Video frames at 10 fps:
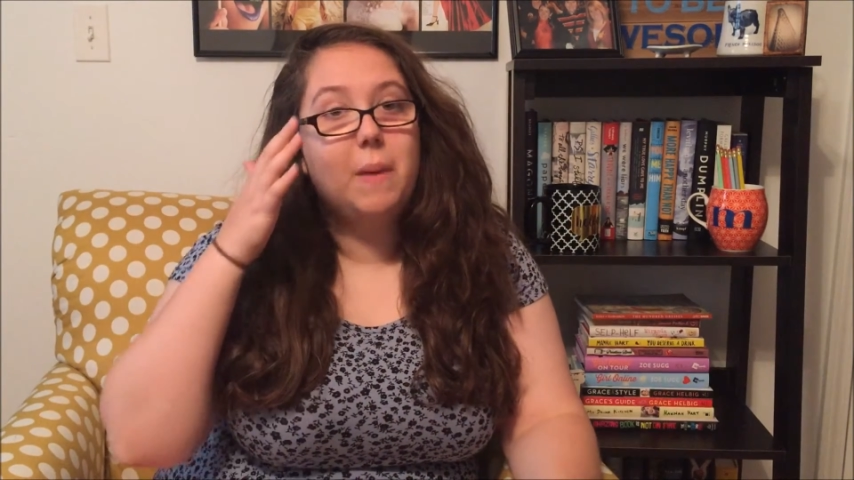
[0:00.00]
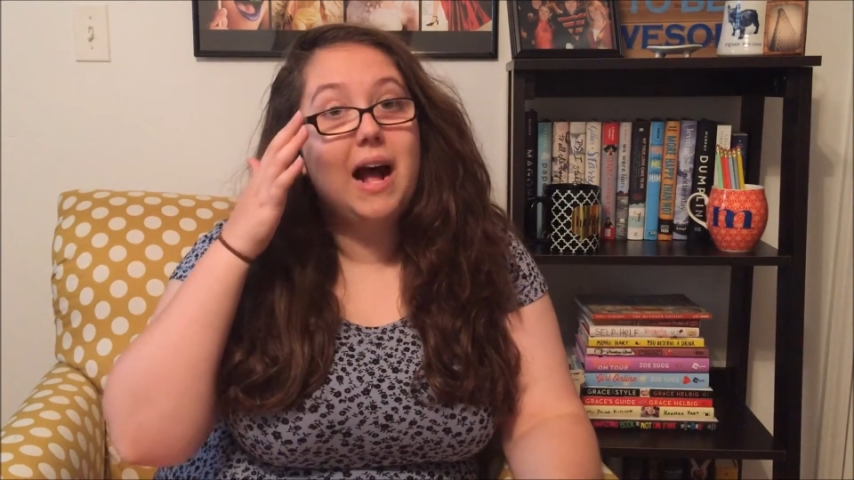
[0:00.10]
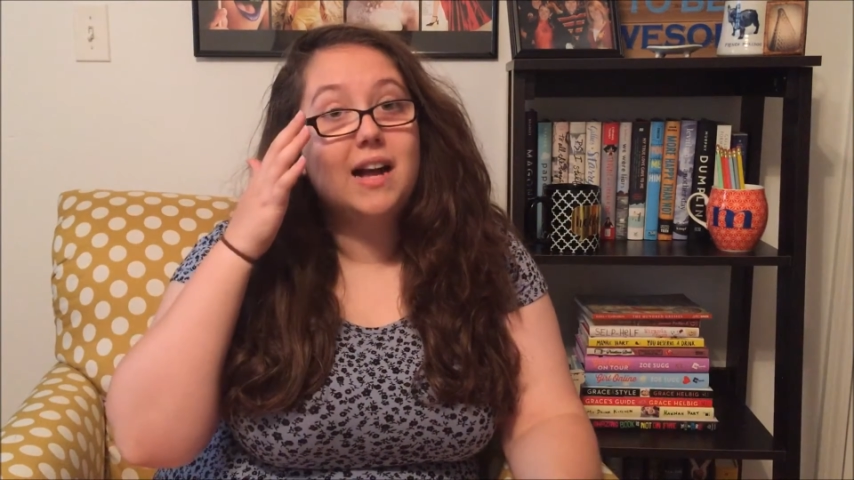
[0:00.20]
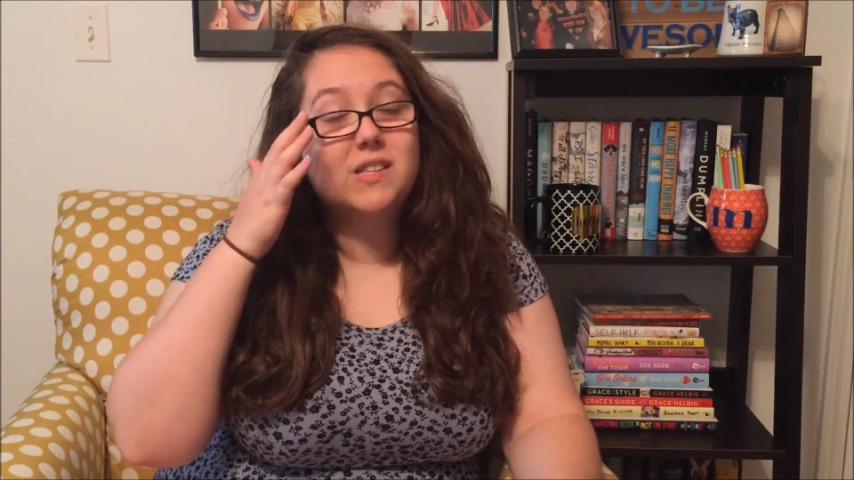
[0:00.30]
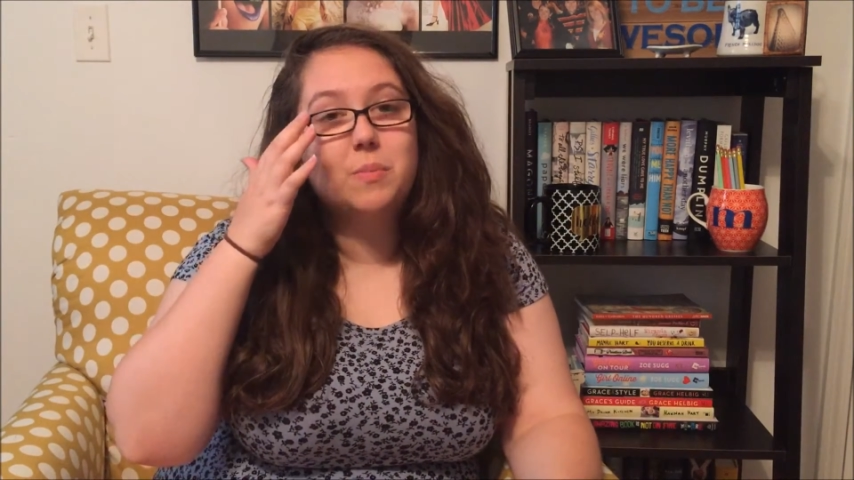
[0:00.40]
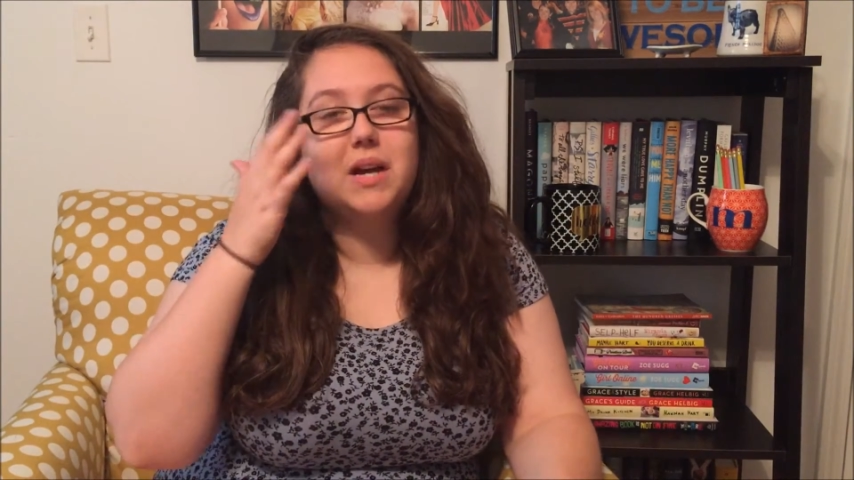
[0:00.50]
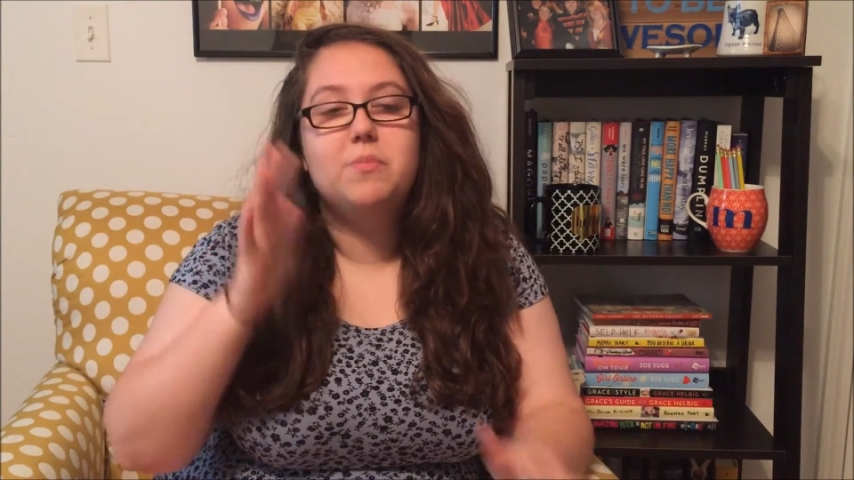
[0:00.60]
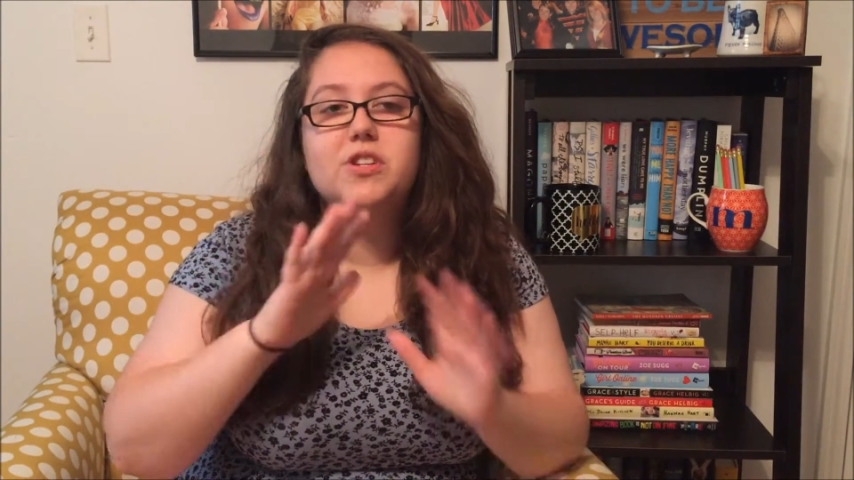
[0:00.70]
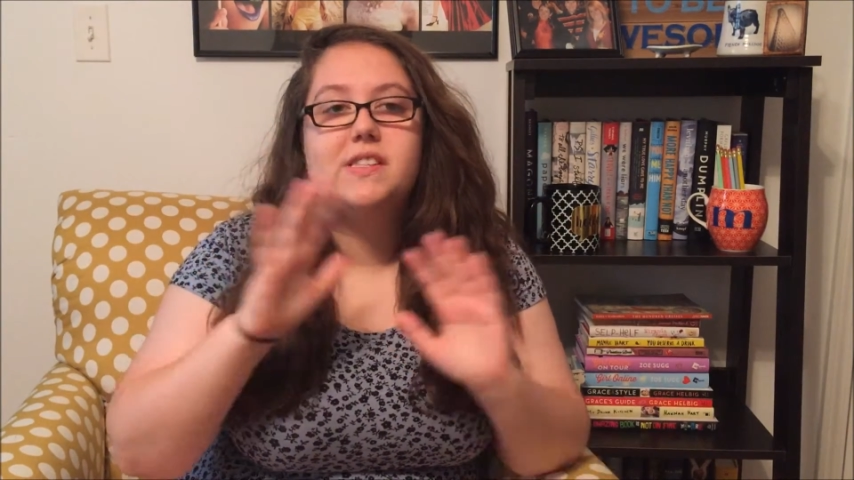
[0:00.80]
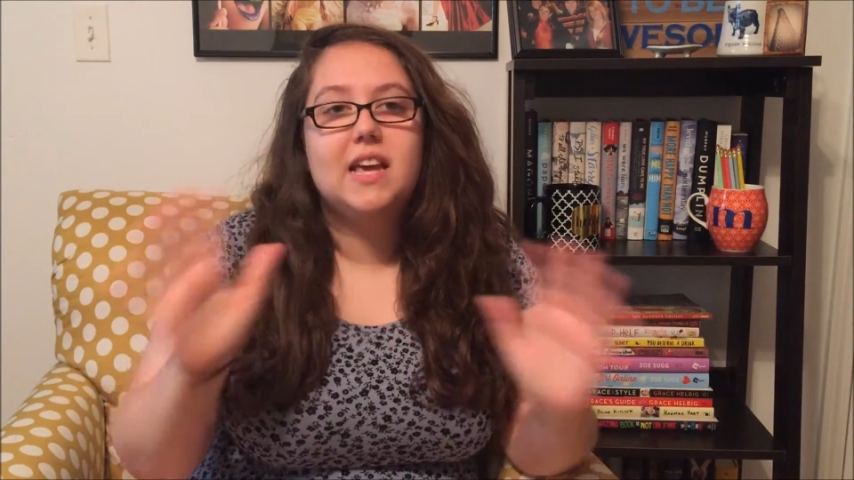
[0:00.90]
past, but
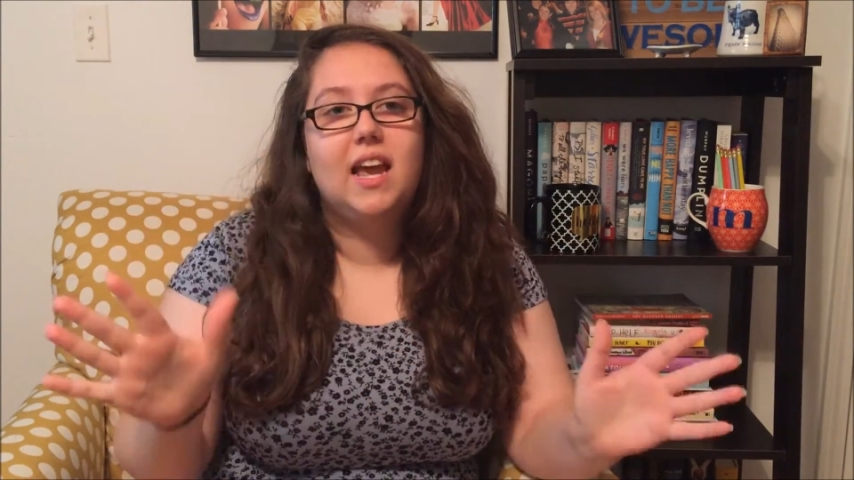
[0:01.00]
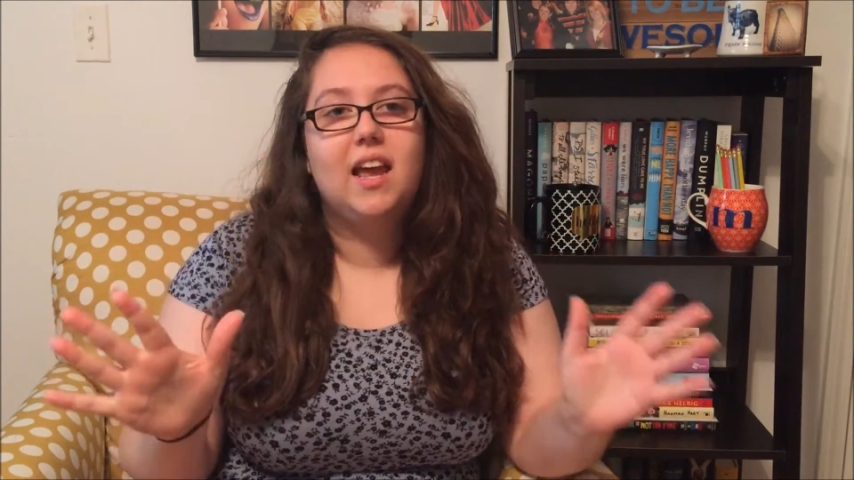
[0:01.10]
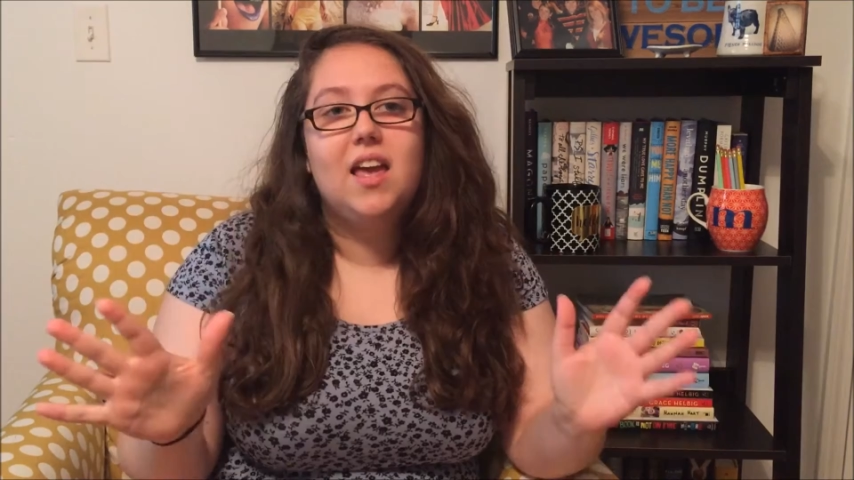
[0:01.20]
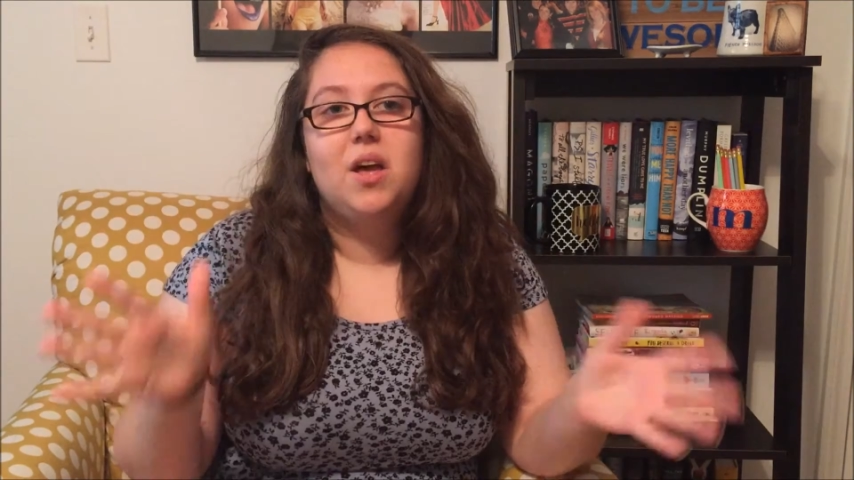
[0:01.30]
I'm just saying